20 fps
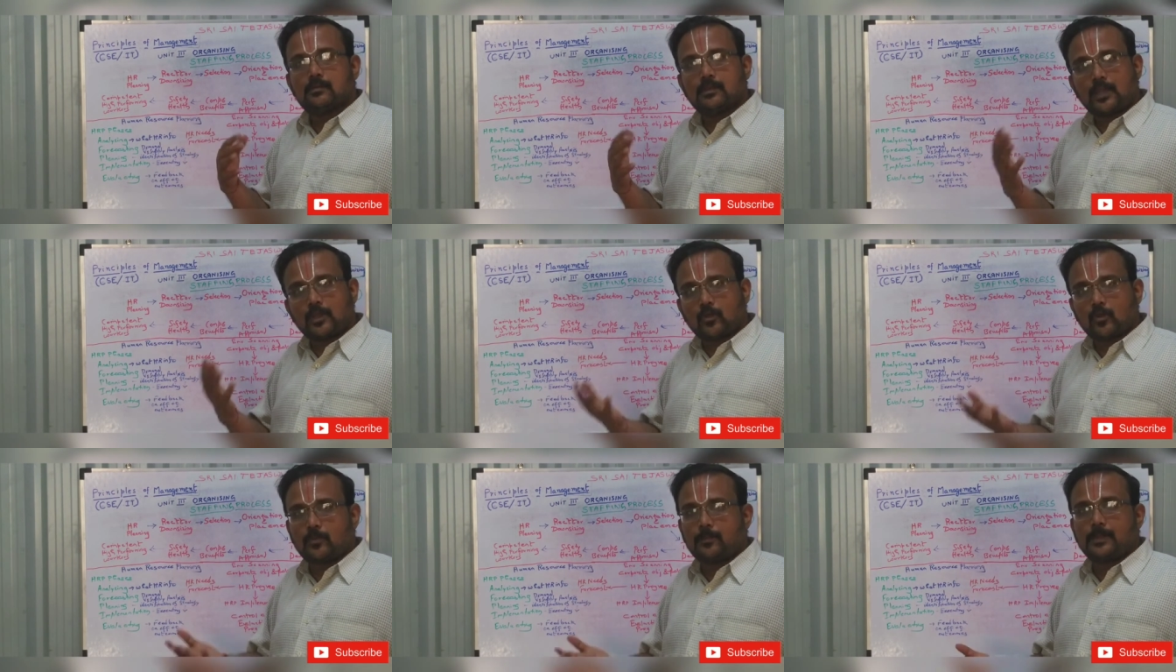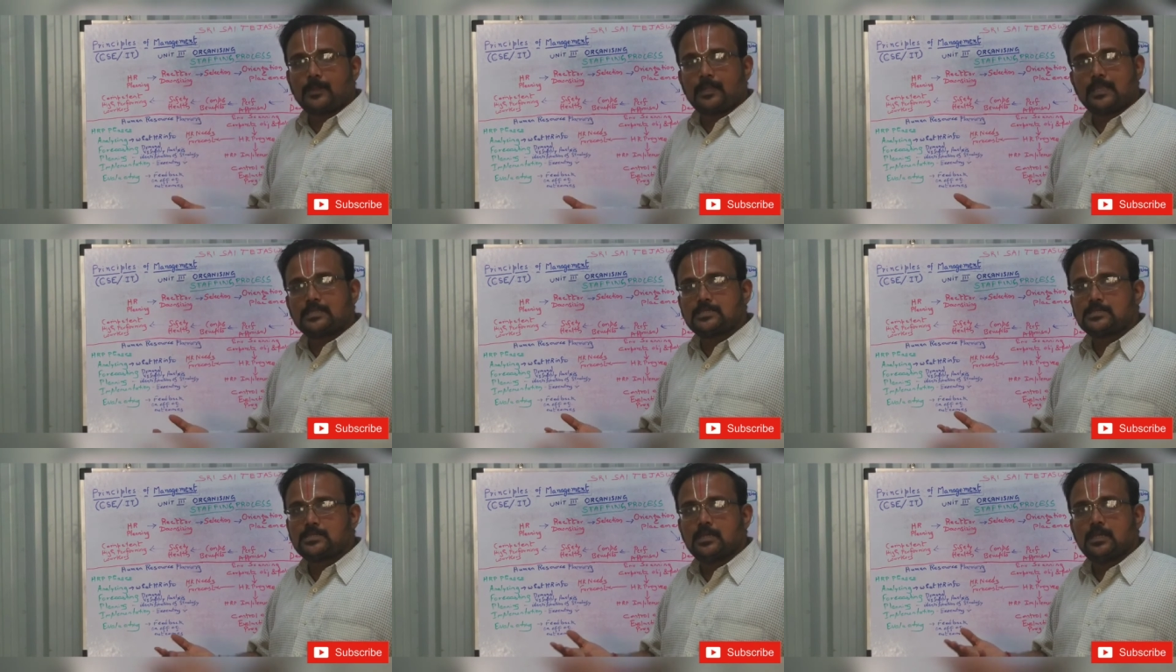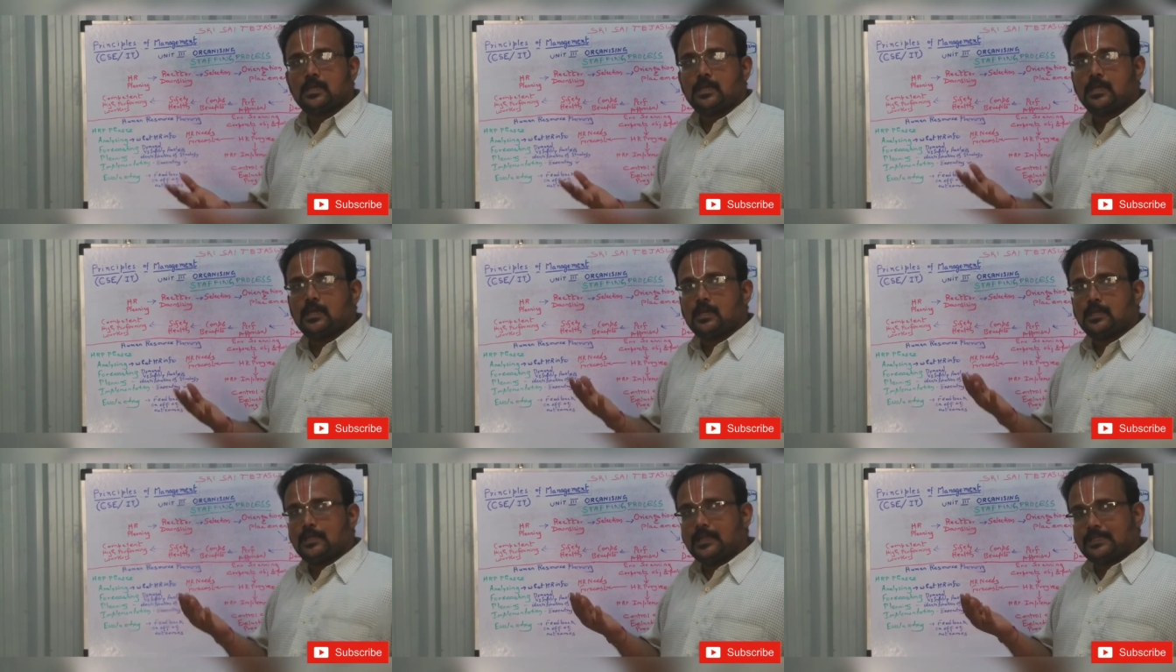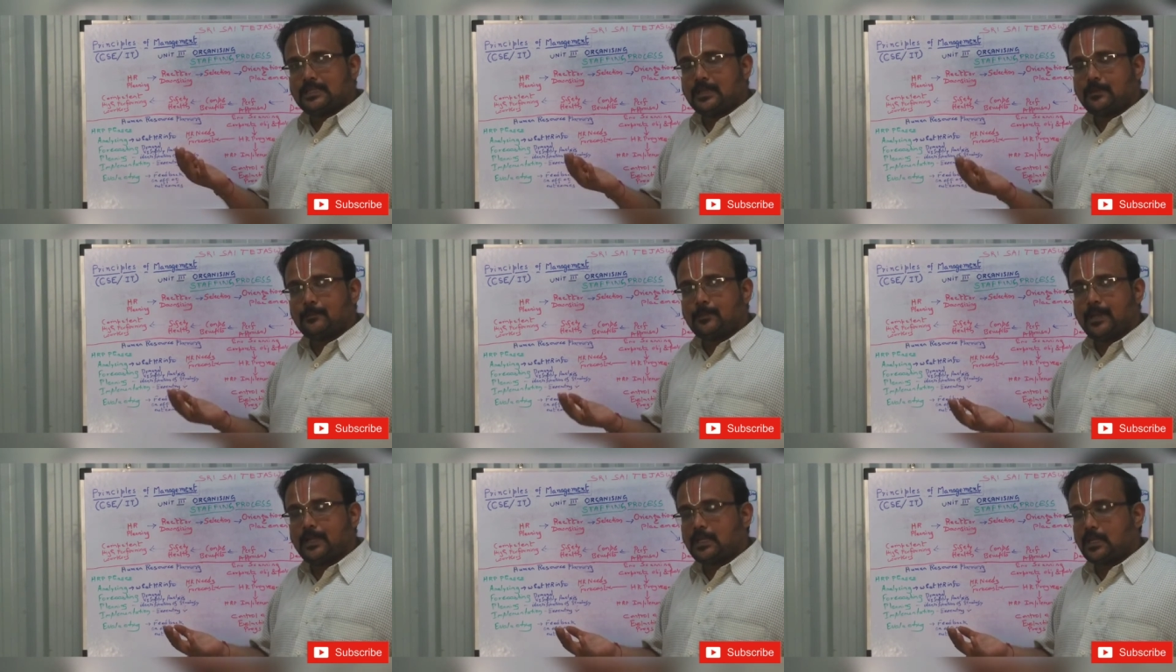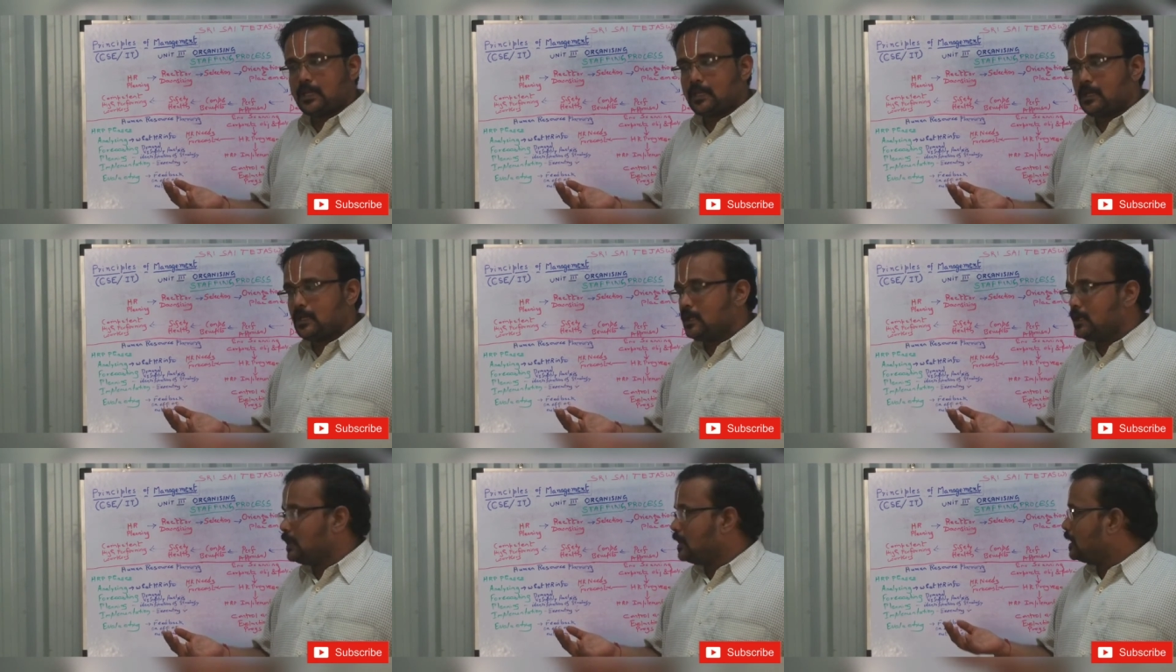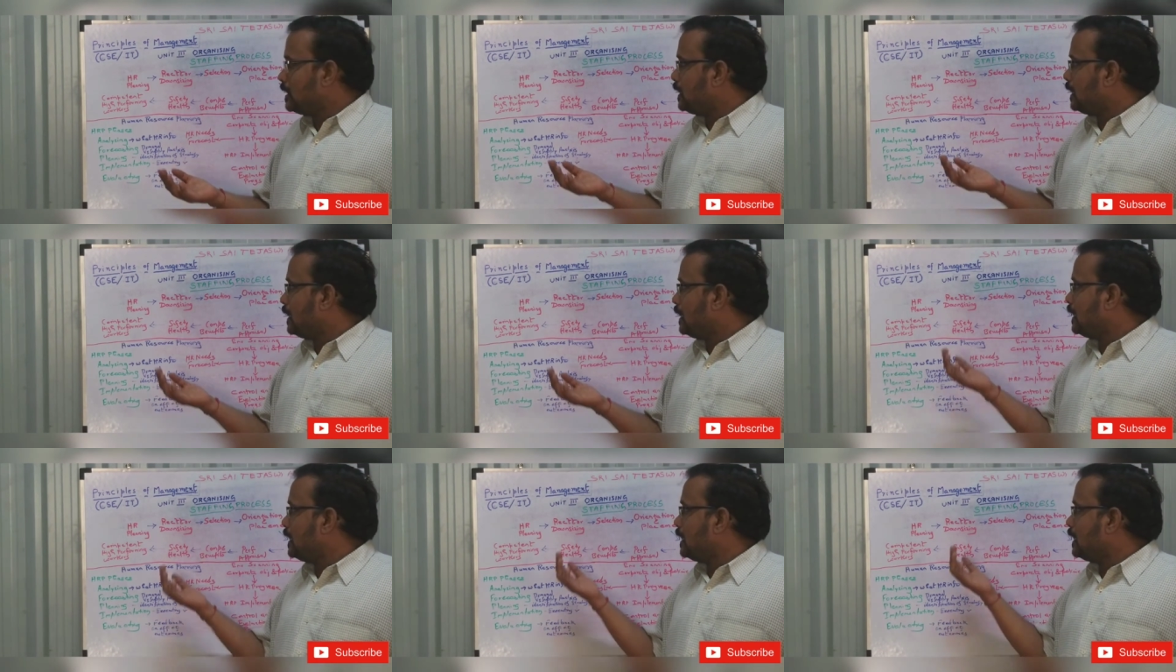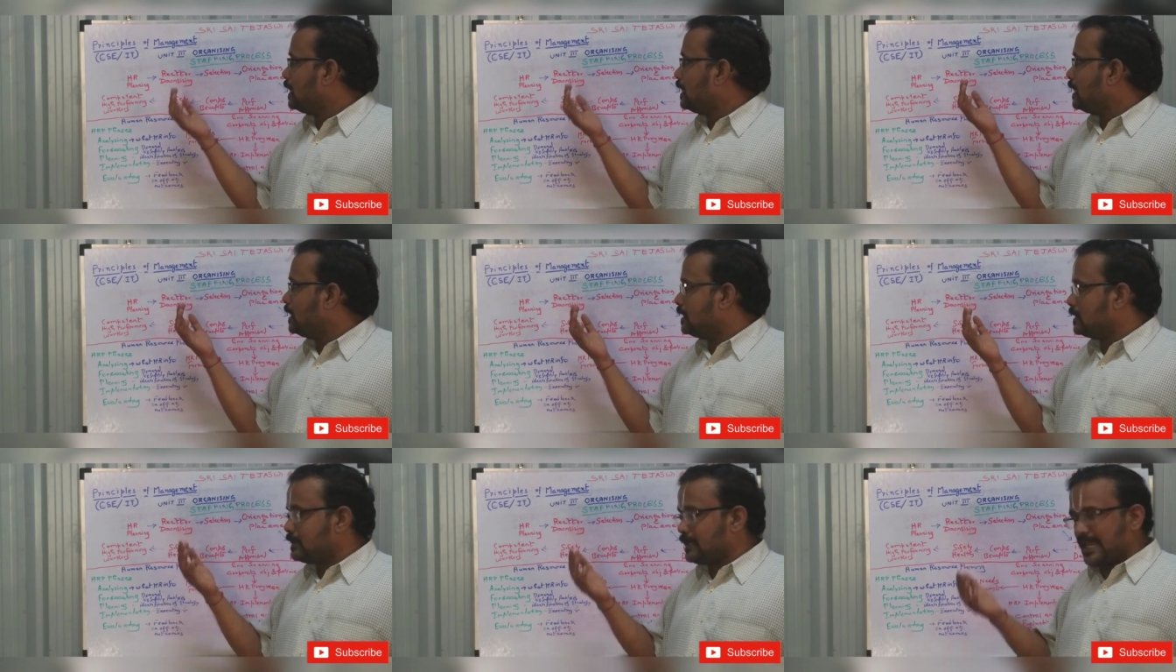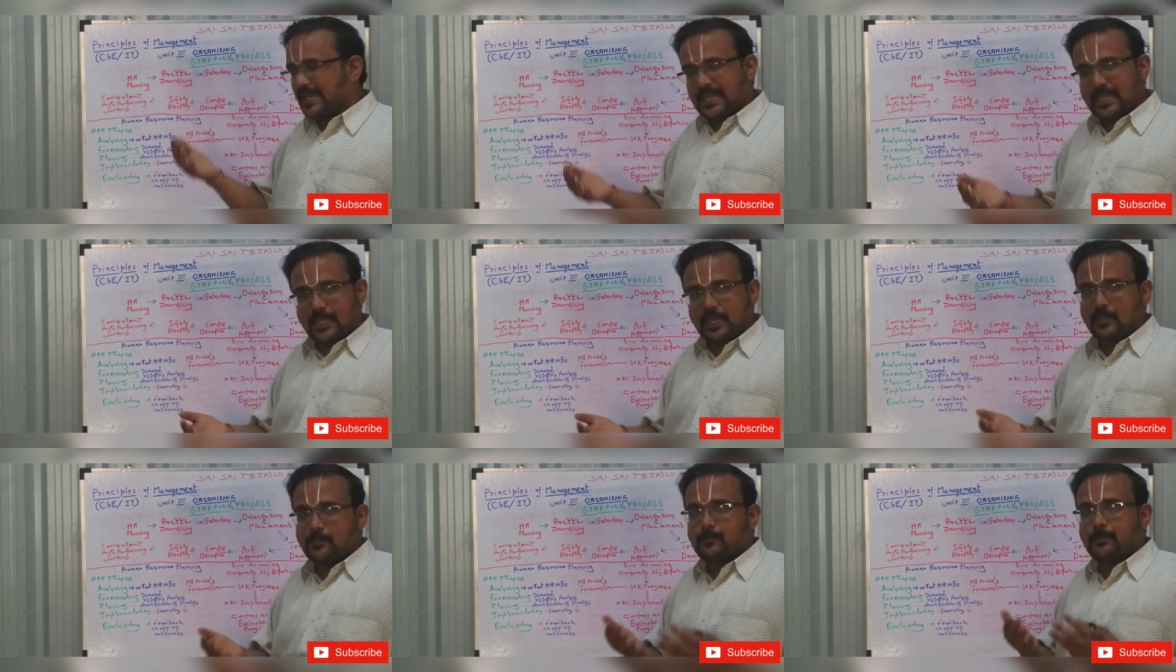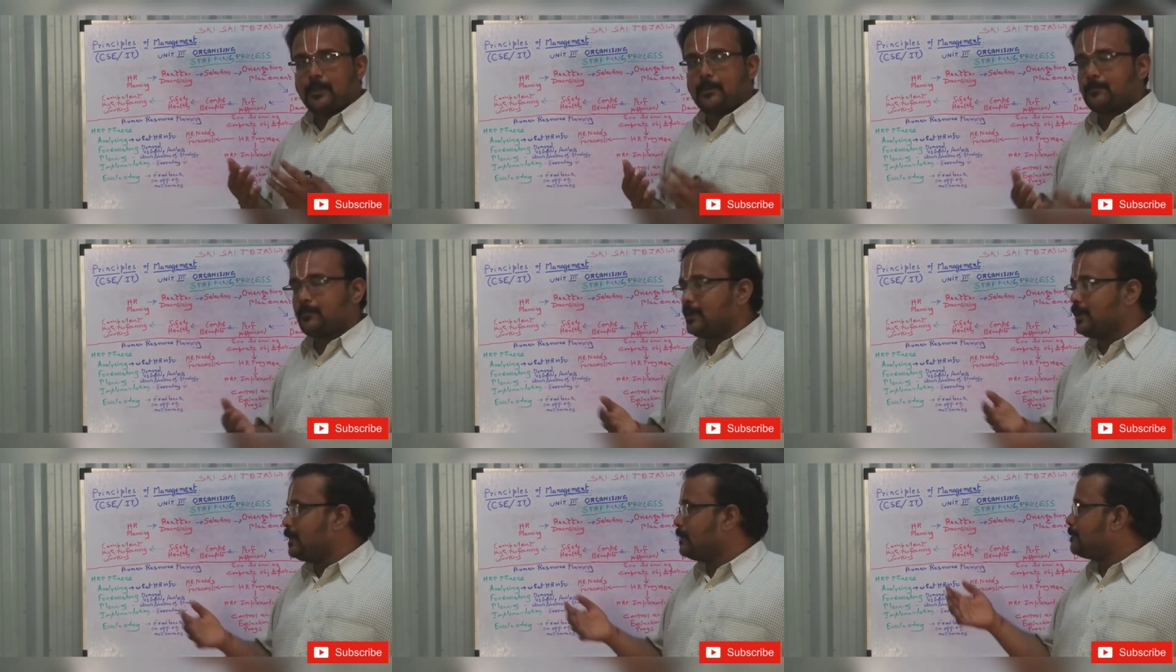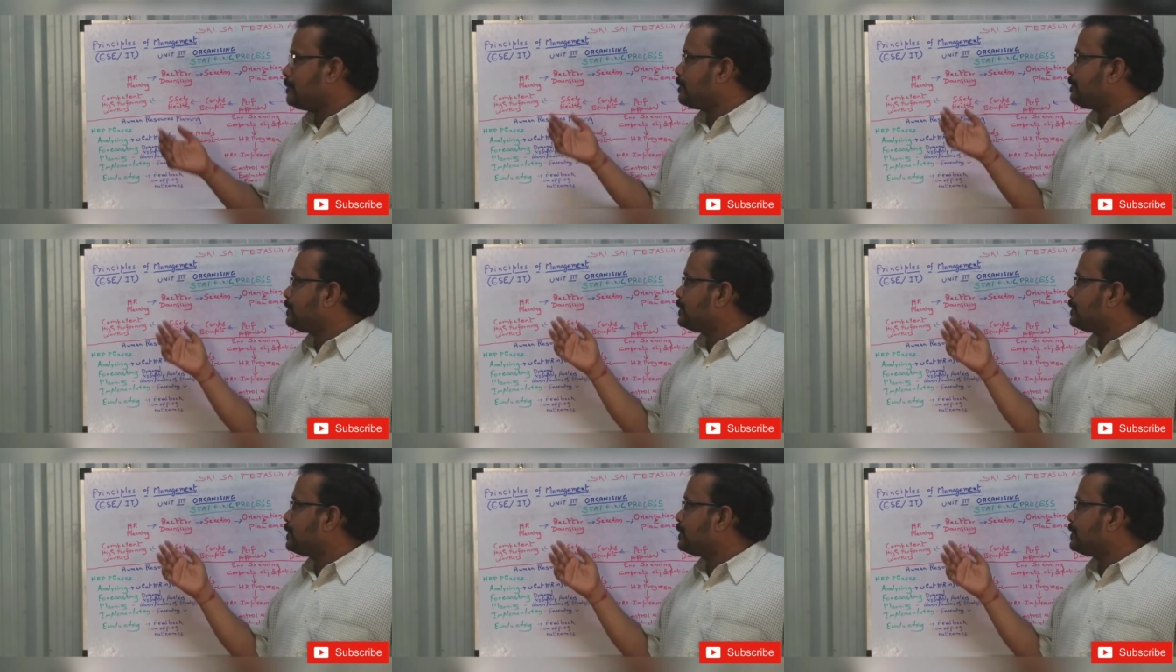Recruitment is nothing but taking in people